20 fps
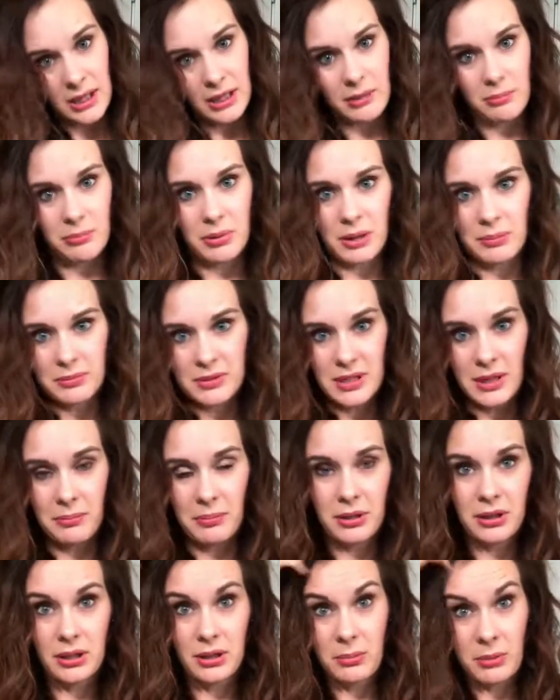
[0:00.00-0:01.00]
it bumped up a
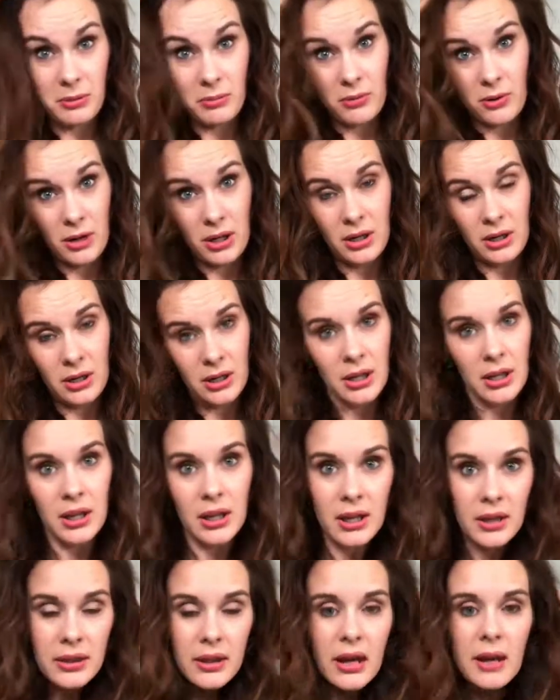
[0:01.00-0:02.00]
little bit more,
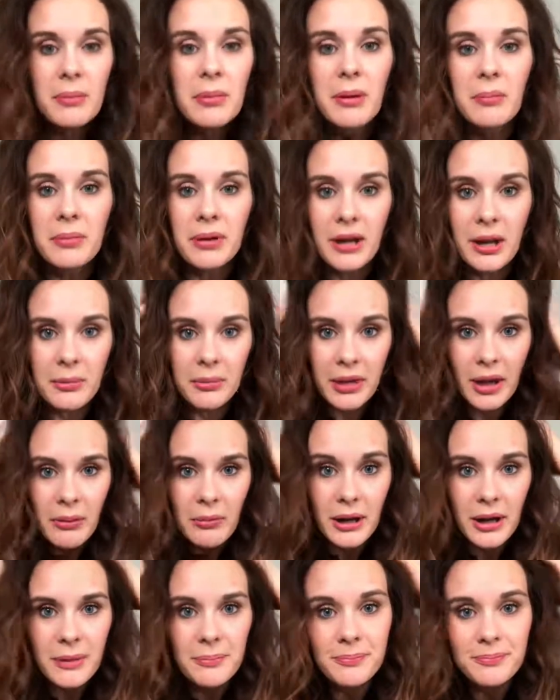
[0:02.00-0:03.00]
then I bump it up that
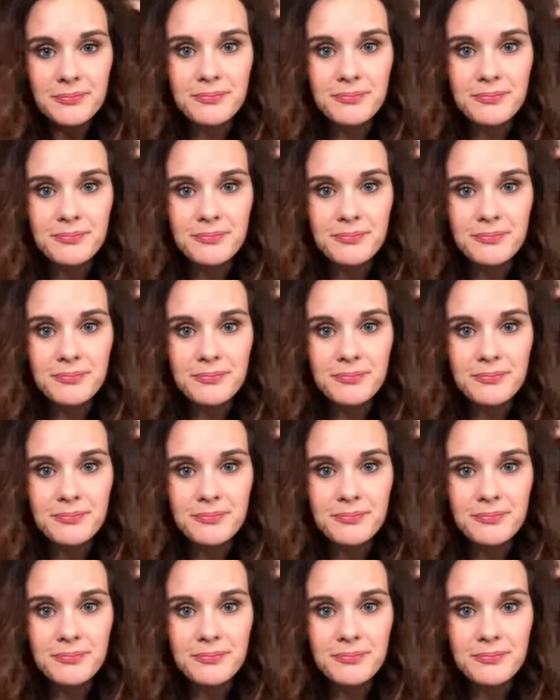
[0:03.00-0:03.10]
way.